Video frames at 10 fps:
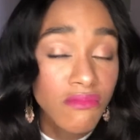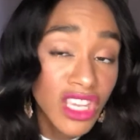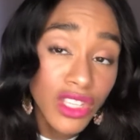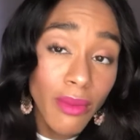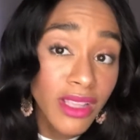
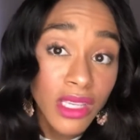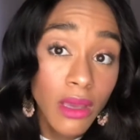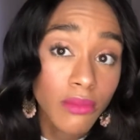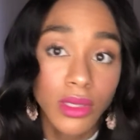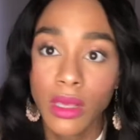these are my
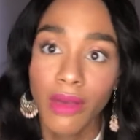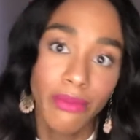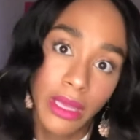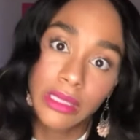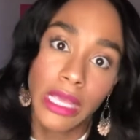tips of
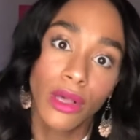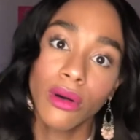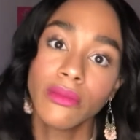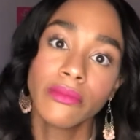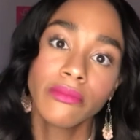being
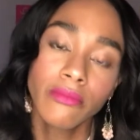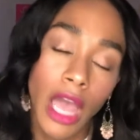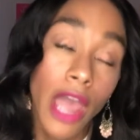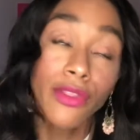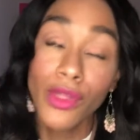single.
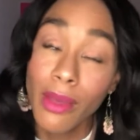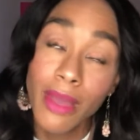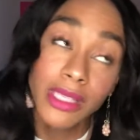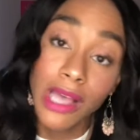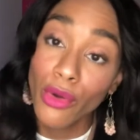I know they
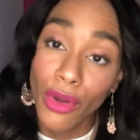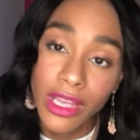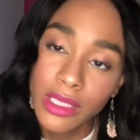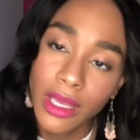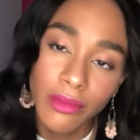may sound
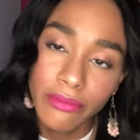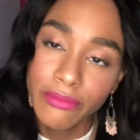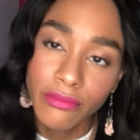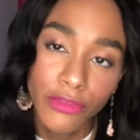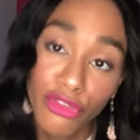crazy.
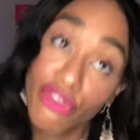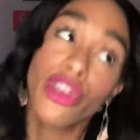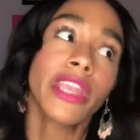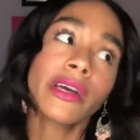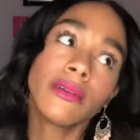
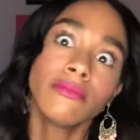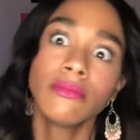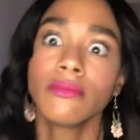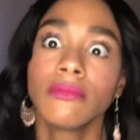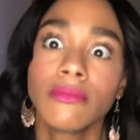Freedom.
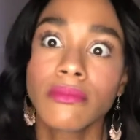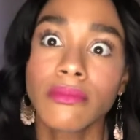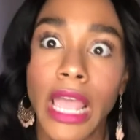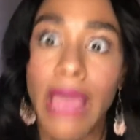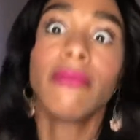
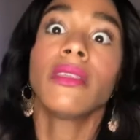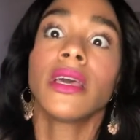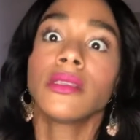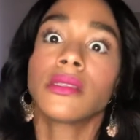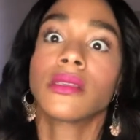
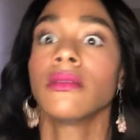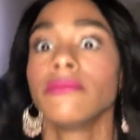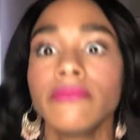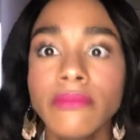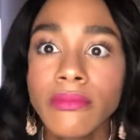Endless.
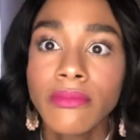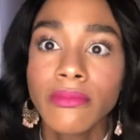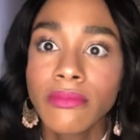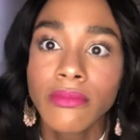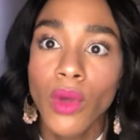
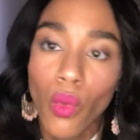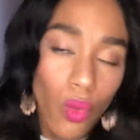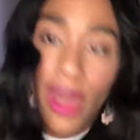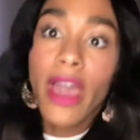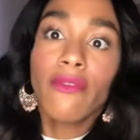
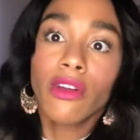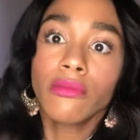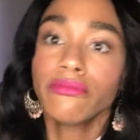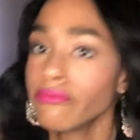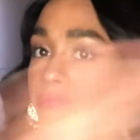
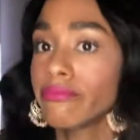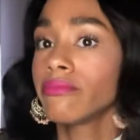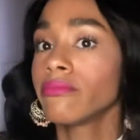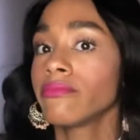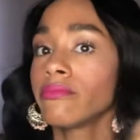Whatever.
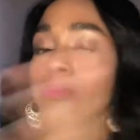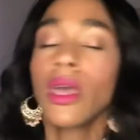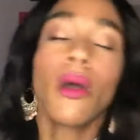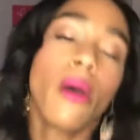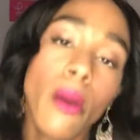
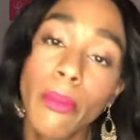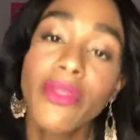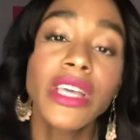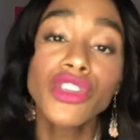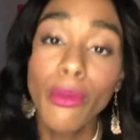
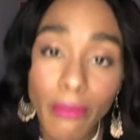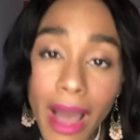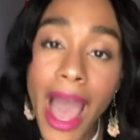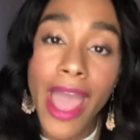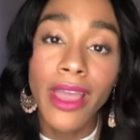But these are
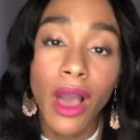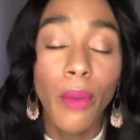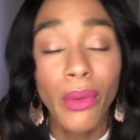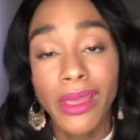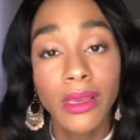my
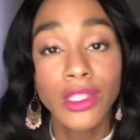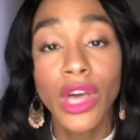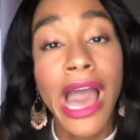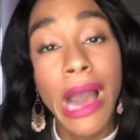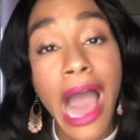opinions
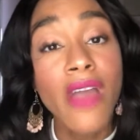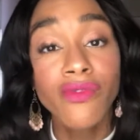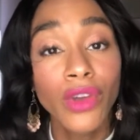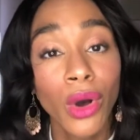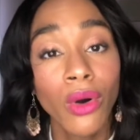on how I
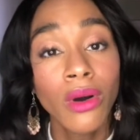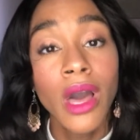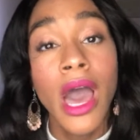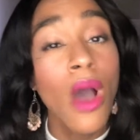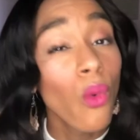feel
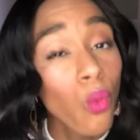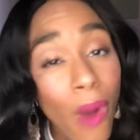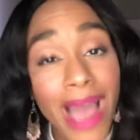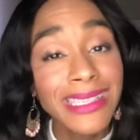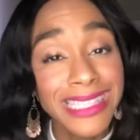
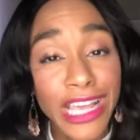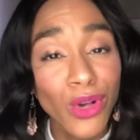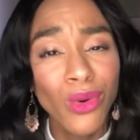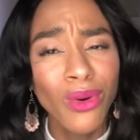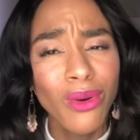why
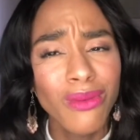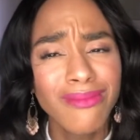single